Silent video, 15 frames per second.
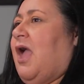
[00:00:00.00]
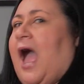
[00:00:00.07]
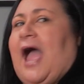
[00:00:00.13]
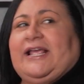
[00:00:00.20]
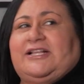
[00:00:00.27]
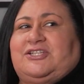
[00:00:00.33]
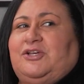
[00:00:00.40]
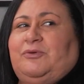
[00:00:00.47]

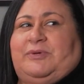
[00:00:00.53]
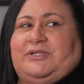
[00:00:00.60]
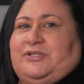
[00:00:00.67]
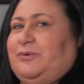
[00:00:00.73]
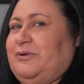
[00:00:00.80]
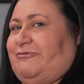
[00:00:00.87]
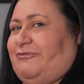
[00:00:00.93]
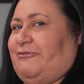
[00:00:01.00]
I too would
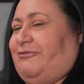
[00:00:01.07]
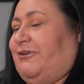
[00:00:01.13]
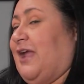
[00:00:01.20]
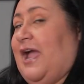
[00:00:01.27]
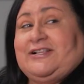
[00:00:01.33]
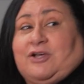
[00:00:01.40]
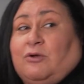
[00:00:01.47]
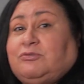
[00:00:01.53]
do it for free.
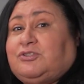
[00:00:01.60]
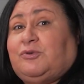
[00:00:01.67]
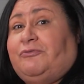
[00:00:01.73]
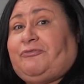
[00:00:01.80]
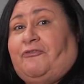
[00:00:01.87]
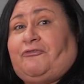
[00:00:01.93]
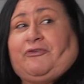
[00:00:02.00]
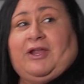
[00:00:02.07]
I don't do
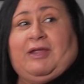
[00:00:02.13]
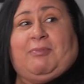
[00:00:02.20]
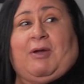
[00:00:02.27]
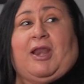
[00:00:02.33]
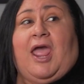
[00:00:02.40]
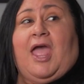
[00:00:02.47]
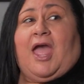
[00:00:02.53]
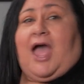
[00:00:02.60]
it for free,
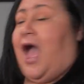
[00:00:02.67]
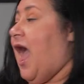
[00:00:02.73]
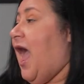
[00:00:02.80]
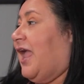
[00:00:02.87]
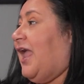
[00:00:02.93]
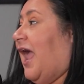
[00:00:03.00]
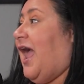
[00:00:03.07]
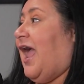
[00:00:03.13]
but
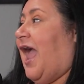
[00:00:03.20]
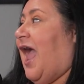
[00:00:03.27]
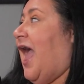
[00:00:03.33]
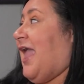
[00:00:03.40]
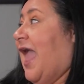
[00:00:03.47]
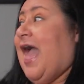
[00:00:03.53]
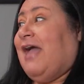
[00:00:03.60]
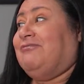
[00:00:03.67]

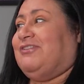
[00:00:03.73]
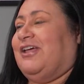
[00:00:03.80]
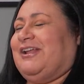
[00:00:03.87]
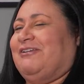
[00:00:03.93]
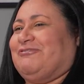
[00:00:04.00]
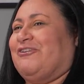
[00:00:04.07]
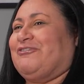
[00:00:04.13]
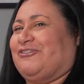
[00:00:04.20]
I have done
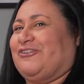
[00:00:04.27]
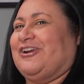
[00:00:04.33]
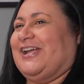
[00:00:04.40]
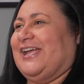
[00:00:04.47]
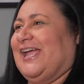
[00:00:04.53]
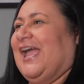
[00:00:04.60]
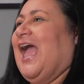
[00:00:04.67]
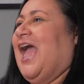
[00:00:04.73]
it for free,